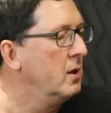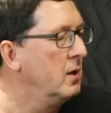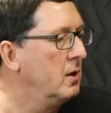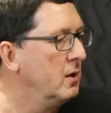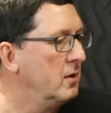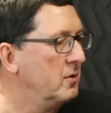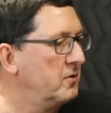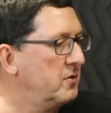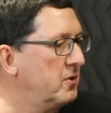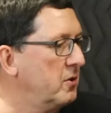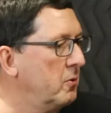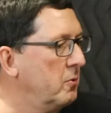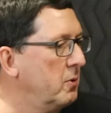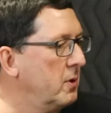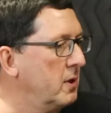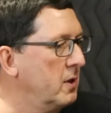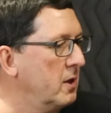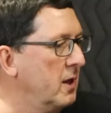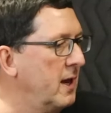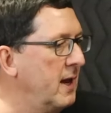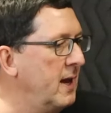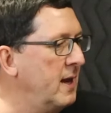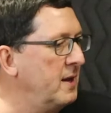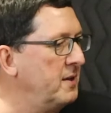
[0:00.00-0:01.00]
Right. So
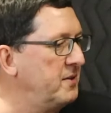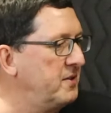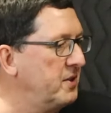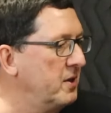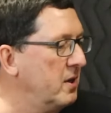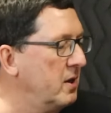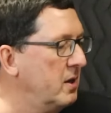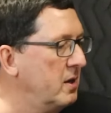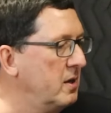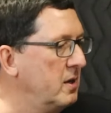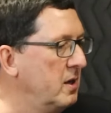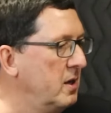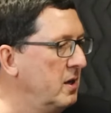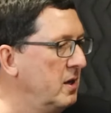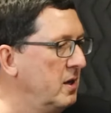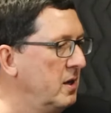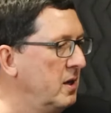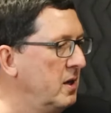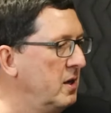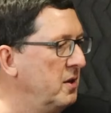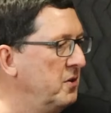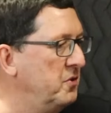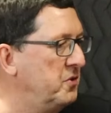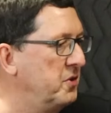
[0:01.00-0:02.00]
Atlanta
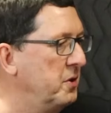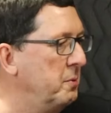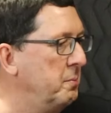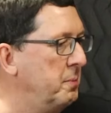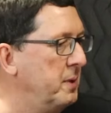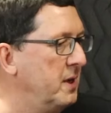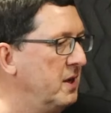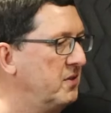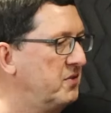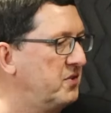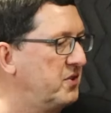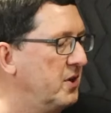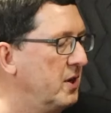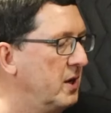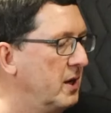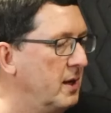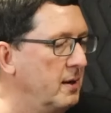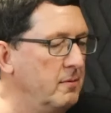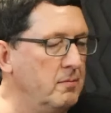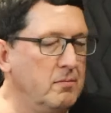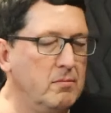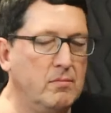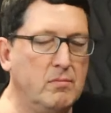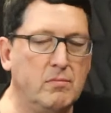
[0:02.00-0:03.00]
is a big
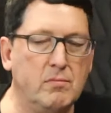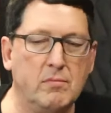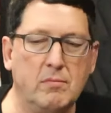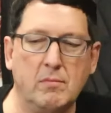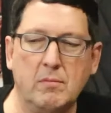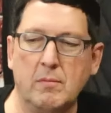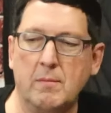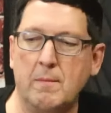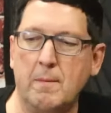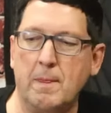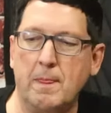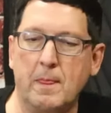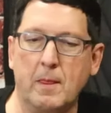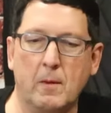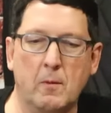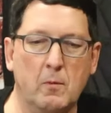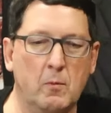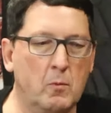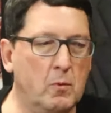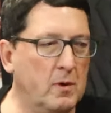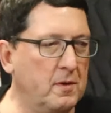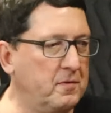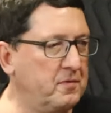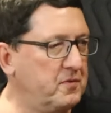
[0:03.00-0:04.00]
city
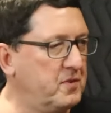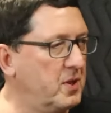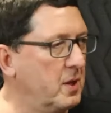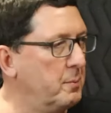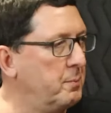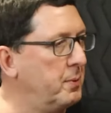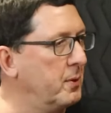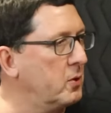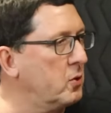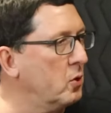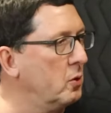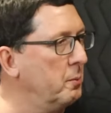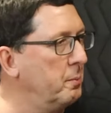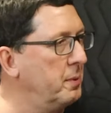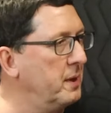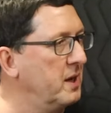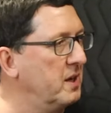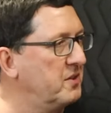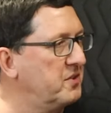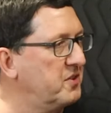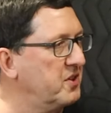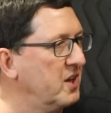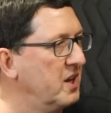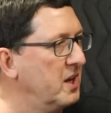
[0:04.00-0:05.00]
with typical
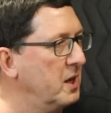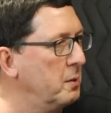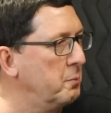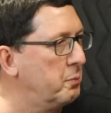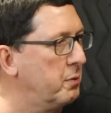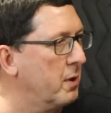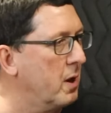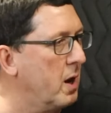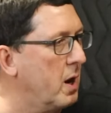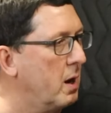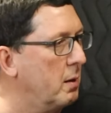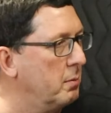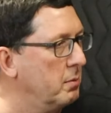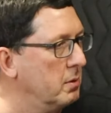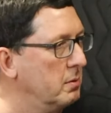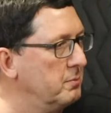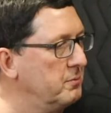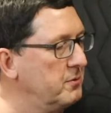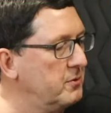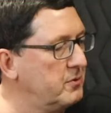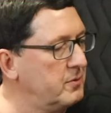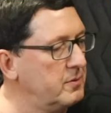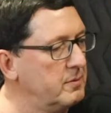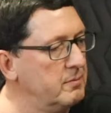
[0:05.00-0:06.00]
big city
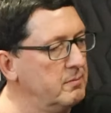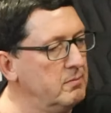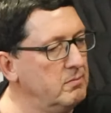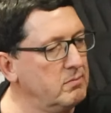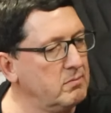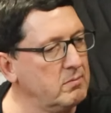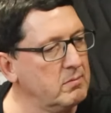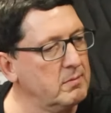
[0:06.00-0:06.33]
problems uh-huh.